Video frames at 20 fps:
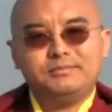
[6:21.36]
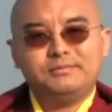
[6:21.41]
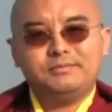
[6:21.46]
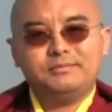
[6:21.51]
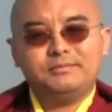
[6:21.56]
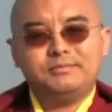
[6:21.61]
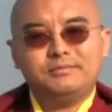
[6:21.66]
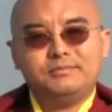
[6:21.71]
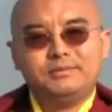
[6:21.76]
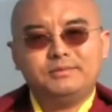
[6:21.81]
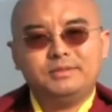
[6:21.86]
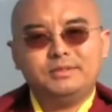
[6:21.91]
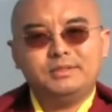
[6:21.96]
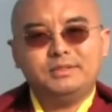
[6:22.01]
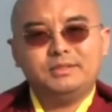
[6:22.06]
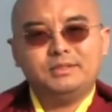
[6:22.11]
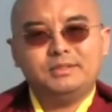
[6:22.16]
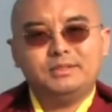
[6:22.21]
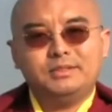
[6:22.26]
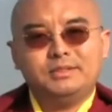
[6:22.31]

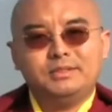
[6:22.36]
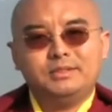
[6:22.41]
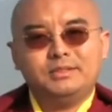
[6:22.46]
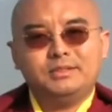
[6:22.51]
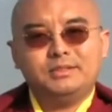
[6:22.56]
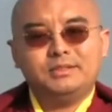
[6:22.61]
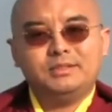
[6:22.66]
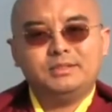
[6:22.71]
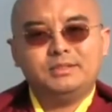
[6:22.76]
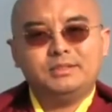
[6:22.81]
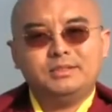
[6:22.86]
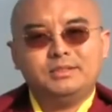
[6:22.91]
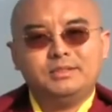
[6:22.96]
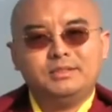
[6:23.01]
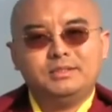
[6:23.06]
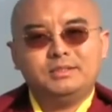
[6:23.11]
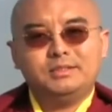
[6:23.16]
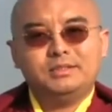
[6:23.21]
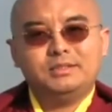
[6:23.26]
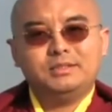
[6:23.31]

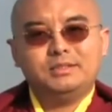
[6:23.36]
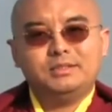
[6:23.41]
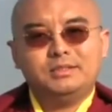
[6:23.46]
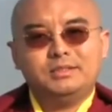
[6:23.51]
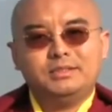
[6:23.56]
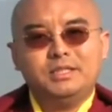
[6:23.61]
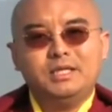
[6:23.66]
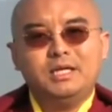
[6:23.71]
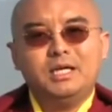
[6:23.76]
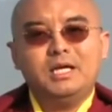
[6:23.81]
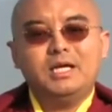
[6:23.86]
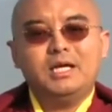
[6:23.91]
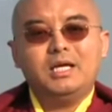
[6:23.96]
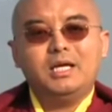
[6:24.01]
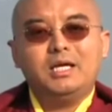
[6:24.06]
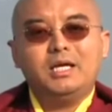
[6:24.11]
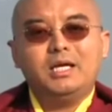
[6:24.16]
Nobody speaks.